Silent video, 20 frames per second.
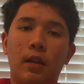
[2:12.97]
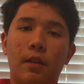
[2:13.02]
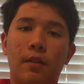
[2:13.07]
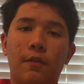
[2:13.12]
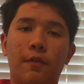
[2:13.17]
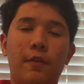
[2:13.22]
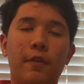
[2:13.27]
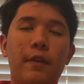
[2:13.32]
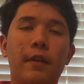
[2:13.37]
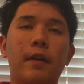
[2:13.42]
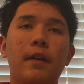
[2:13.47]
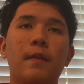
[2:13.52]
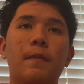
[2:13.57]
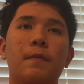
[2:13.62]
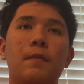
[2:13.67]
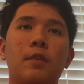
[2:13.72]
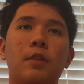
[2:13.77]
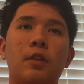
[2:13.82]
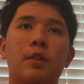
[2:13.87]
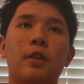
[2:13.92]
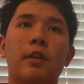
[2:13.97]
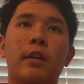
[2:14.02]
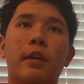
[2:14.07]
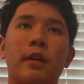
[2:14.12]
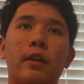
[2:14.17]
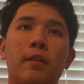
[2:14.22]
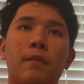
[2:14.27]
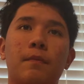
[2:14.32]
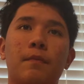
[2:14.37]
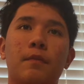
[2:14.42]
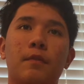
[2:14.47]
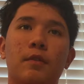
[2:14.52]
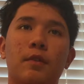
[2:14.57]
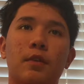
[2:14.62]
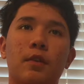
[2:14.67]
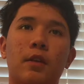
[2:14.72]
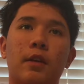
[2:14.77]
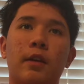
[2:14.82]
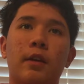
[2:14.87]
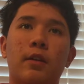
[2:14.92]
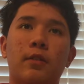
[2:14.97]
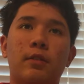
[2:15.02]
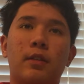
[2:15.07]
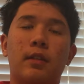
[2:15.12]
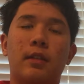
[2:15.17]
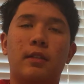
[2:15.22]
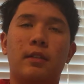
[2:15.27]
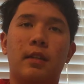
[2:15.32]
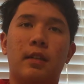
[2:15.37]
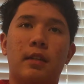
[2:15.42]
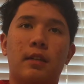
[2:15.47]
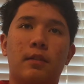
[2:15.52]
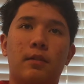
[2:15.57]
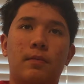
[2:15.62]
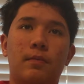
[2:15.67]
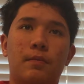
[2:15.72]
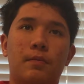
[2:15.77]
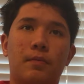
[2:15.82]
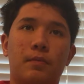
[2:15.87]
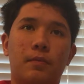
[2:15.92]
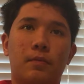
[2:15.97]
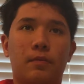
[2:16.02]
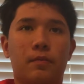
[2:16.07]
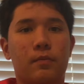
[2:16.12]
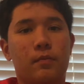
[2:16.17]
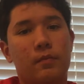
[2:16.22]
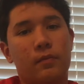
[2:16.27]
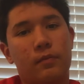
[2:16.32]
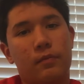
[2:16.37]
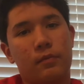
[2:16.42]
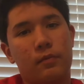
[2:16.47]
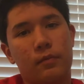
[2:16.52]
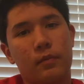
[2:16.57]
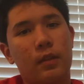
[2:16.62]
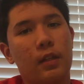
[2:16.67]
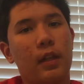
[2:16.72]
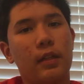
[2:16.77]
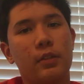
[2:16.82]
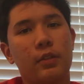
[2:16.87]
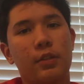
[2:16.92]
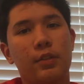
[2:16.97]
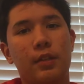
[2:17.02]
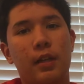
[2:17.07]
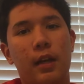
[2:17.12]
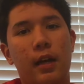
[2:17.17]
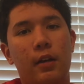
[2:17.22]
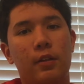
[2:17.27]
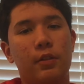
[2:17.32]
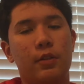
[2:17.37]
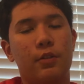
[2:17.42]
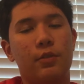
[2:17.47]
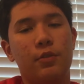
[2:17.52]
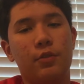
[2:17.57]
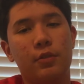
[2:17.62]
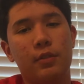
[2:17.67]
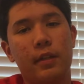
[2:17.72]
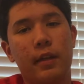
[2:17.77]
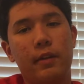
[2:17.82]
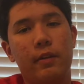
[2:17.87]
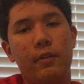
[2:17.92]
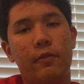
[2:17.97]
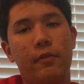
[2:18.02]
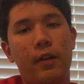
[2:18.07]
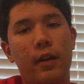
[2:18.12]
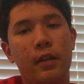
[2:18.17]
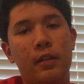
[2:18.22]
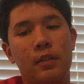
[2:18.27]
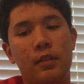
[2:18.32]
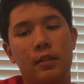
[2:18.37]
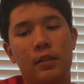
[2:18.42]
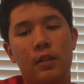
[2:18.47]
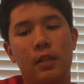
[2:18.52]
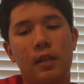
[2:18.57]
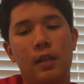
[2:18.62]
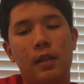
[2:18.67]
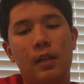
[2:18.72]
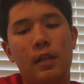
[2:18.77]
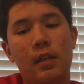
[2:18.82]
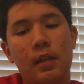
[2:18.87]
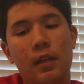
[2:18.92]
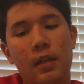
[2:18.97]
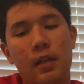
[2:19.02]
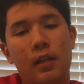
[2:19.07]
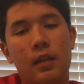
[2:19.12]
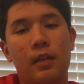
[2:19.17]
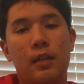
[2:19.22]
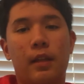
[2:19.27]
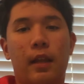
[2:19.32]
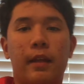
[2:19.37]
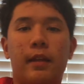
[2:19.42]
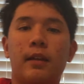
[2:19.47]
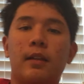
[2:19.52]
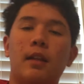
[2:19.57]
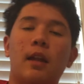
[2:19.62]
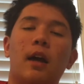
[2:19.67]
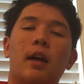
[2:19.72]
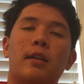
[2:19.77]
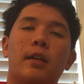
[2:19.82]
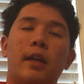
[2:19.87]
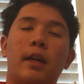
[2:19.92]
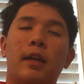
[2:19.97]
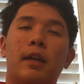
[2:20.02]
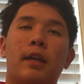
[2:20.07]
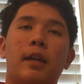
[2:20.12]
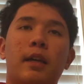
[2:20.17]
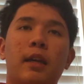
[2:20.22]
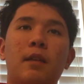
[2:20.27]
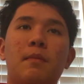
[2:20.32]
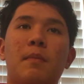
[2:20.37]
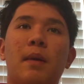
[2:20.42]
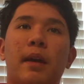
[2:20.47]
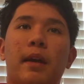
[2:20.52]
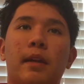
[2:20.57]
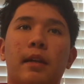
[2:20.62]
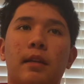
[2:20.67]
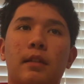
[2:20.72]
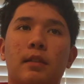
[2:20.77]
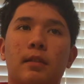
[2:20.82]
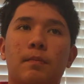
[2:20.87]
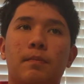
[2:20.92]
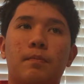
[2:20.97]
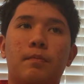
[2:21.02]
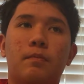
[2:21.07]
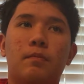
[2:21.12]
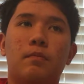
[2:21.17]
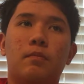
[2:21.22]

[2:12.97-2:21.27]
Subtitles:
And 3, you kill the disease. That's just how the usual cycle runs, like a lock and key mechanism.